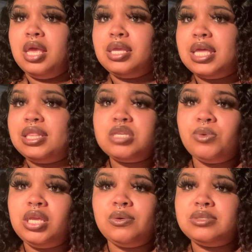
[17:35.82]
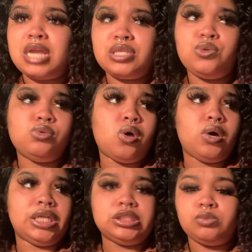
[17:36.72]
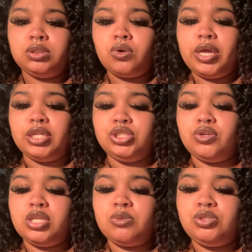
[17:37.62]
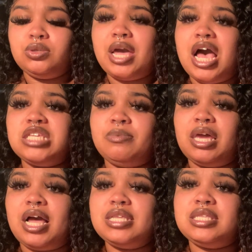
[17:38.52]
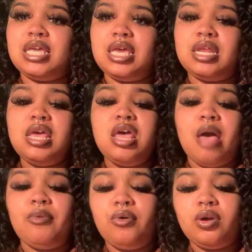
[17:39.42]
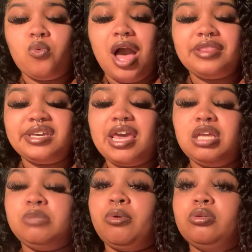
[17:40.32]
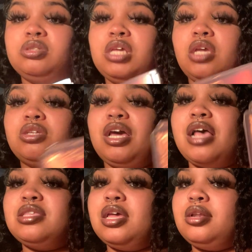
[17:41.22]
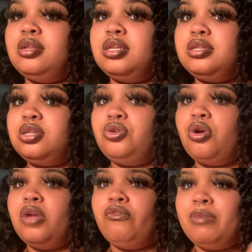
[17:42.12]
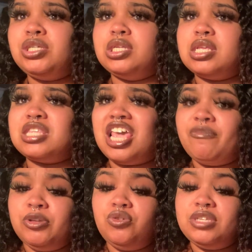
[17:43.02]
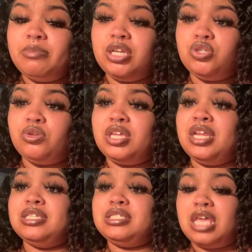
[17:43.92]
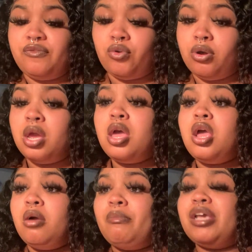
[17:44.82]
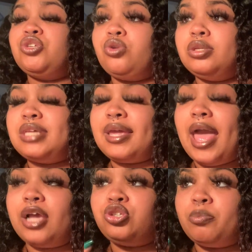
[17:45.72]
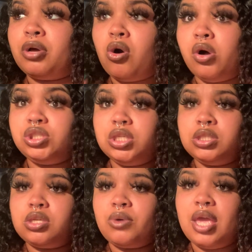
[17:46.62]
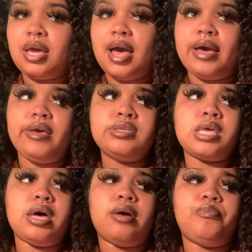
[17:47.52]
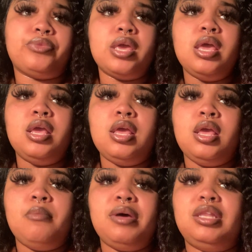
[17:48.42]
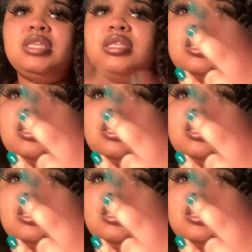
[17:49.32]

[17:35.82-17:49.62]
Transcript: yeah, this reading was not too long. I just wanted to go ahead and share this with you guys. But like I said, I'm hearing why the cage bird sings. Like I said, your information is safe, but you to make sure it is safe or make sure to take extra precautions. Okay, guys. Um, but let's